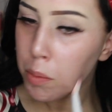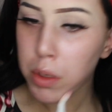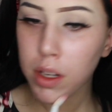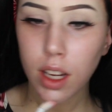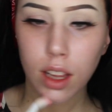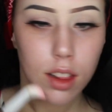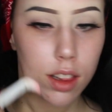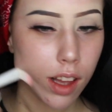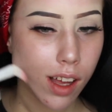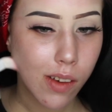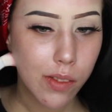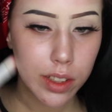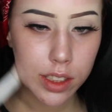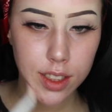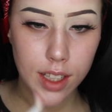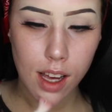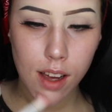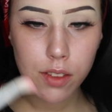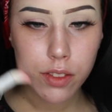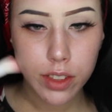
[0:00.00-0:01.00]
Putting love
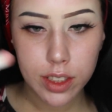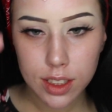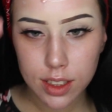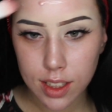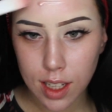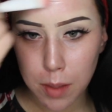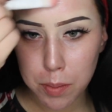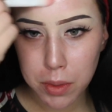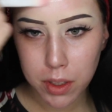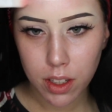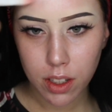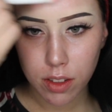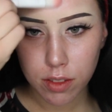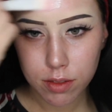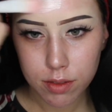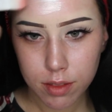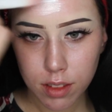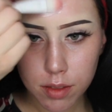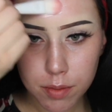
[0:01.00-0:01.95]
into every step, you know?